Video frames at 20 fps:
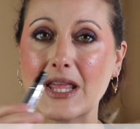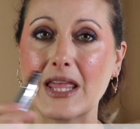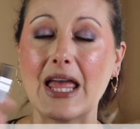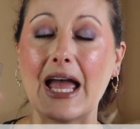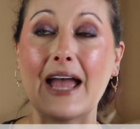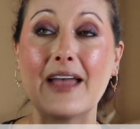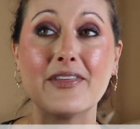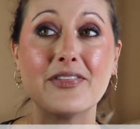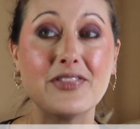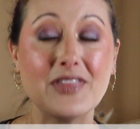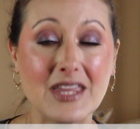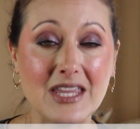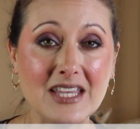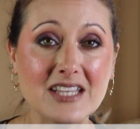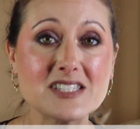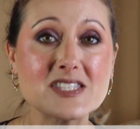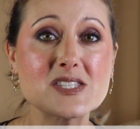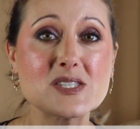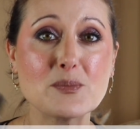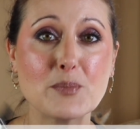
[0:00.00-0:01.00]
I think
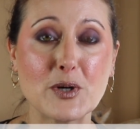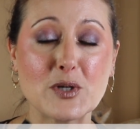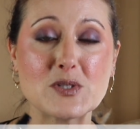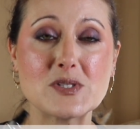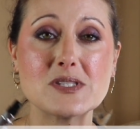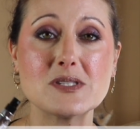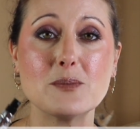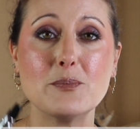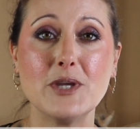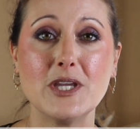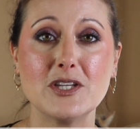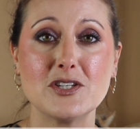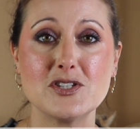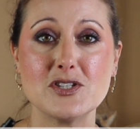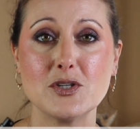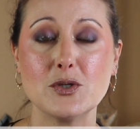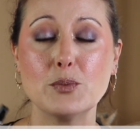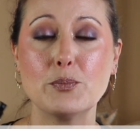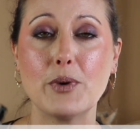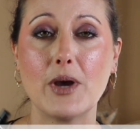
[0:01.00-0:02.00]
it's supposed to be a
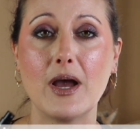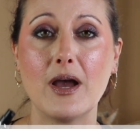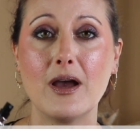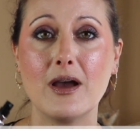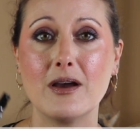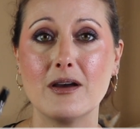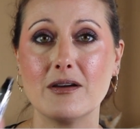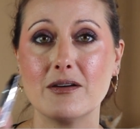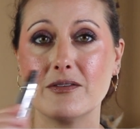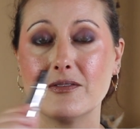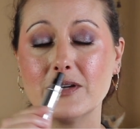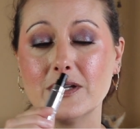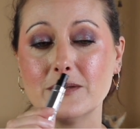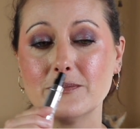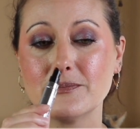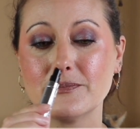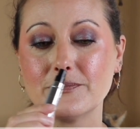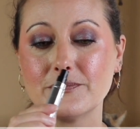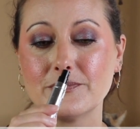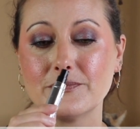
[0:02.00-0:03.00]
dupe of
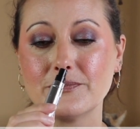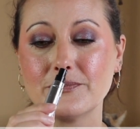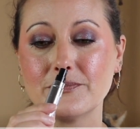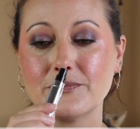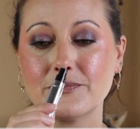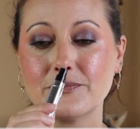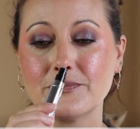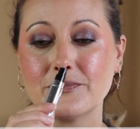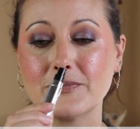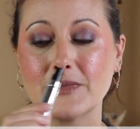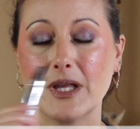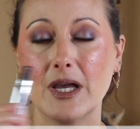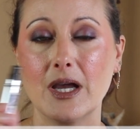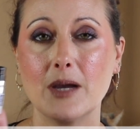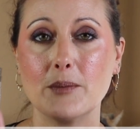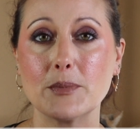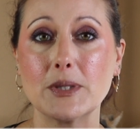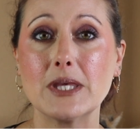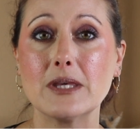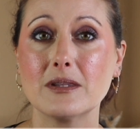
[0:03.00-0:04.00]

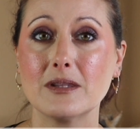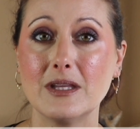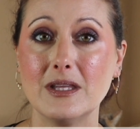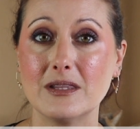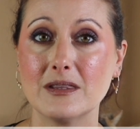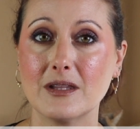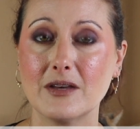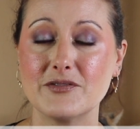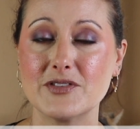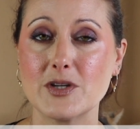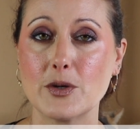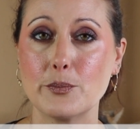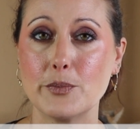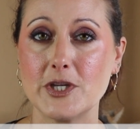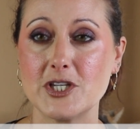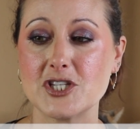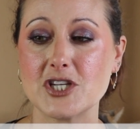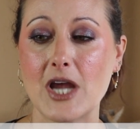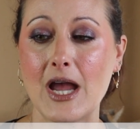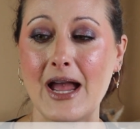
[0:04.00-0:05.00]
um, Kilian Love Don't
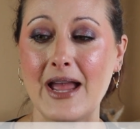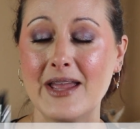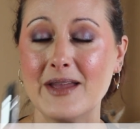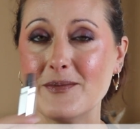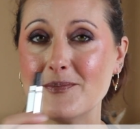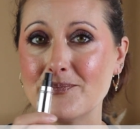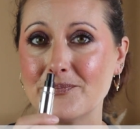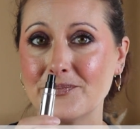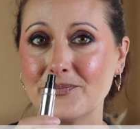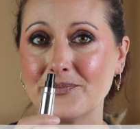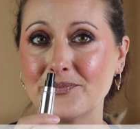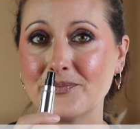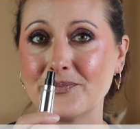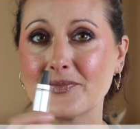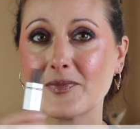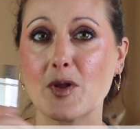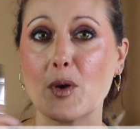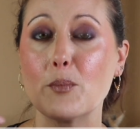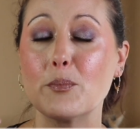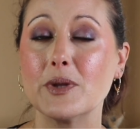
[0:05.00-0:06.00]
Be Shy
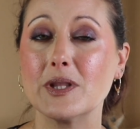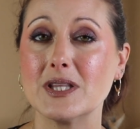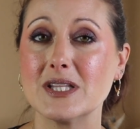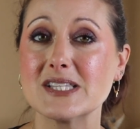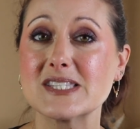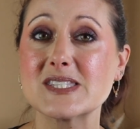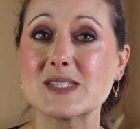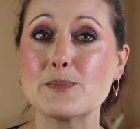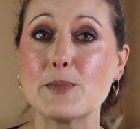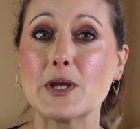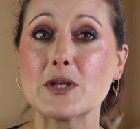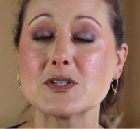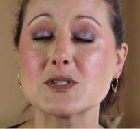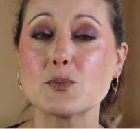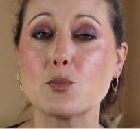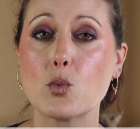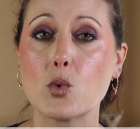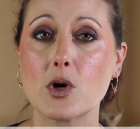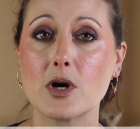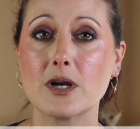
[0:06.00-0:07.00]
but this smells
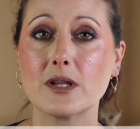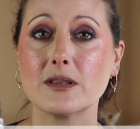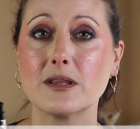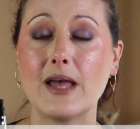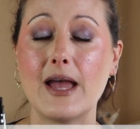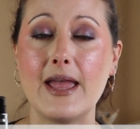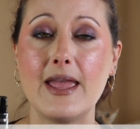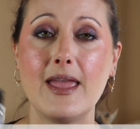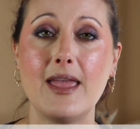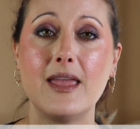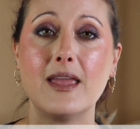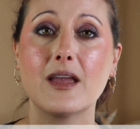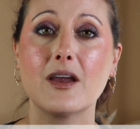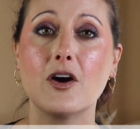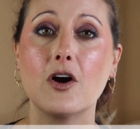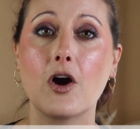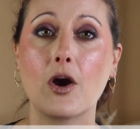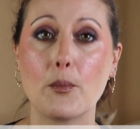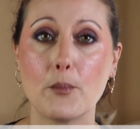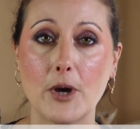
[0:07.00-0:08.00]
more
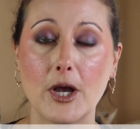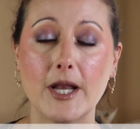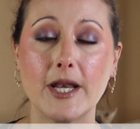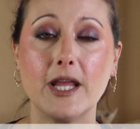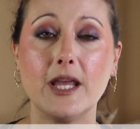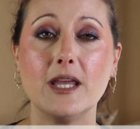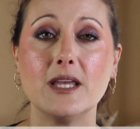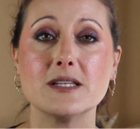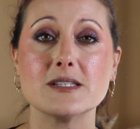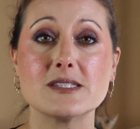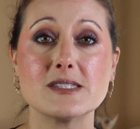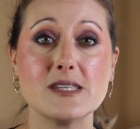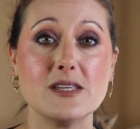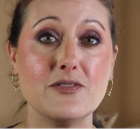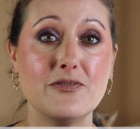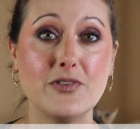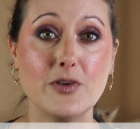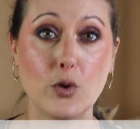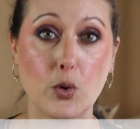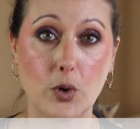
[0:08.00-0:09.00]
like Armani Si
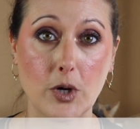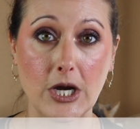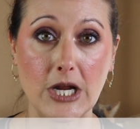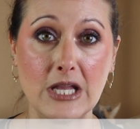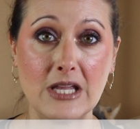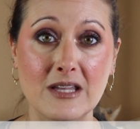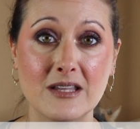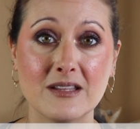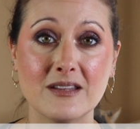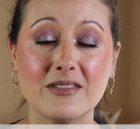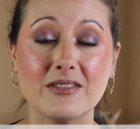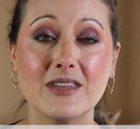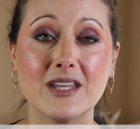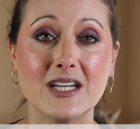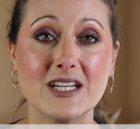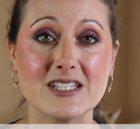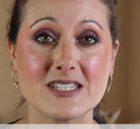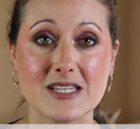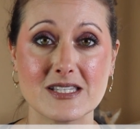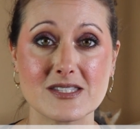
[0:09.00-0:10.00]
Fiori than
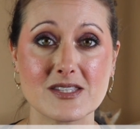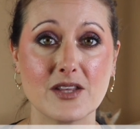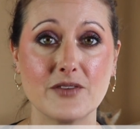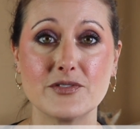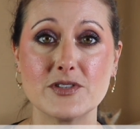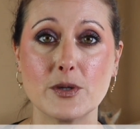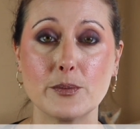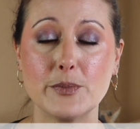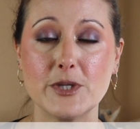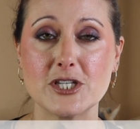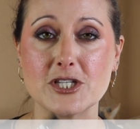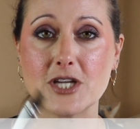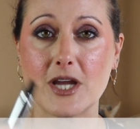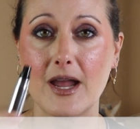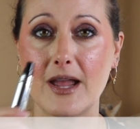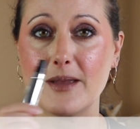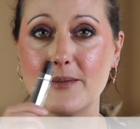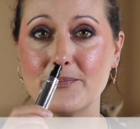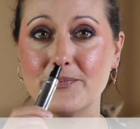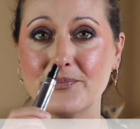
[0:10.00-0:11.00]
it does Love Don't Be
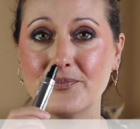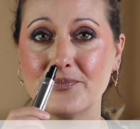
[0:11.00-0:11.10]
Shy.